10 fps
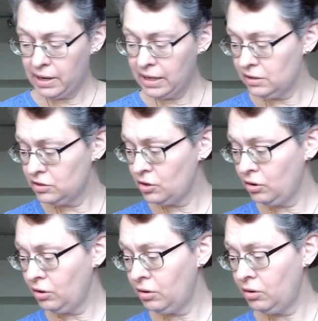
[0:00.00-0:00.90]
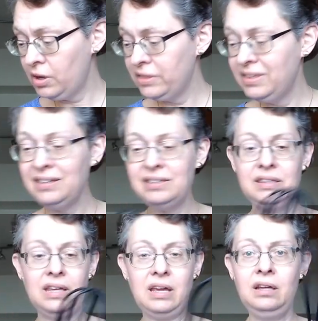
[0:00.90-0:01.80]
right, so this
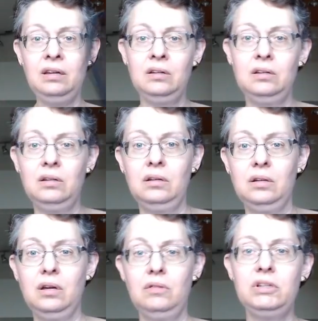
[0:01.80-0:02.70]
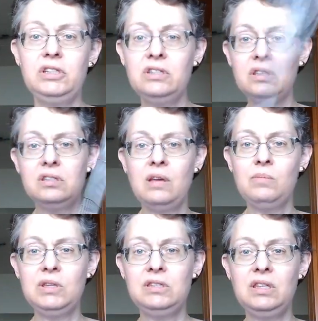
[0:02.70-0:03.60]
thing, which is the
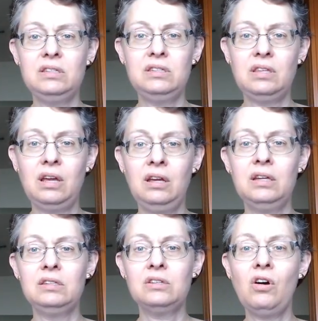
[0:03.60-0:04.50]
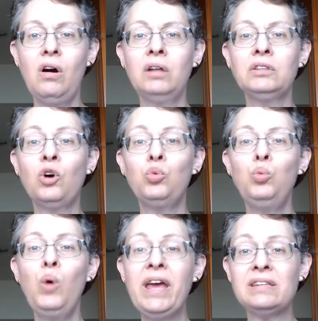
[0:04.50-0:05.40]
same as this thing, is called a
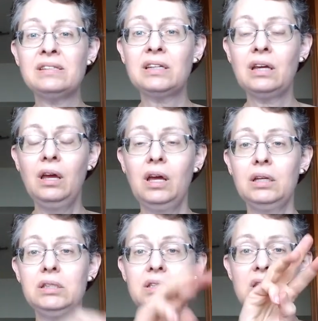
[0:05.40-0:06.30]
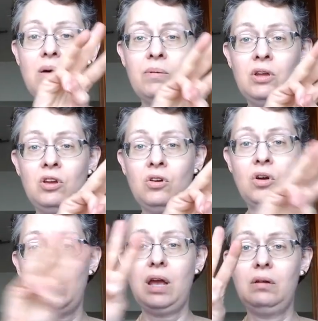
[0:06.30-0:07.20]
whisk. W-H-I-S-K.